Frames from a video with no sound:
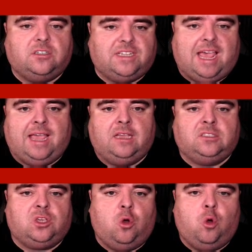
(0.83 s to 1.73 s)

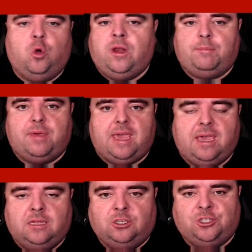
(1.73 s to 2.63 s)
tags on a
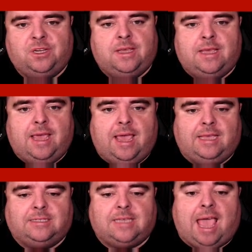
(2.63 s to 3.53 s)
page
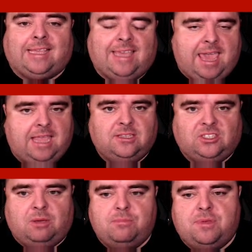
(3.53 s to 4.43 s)
is again
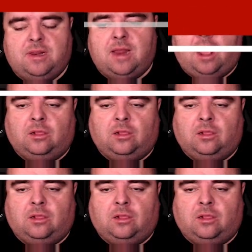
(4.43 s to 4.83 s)
something that a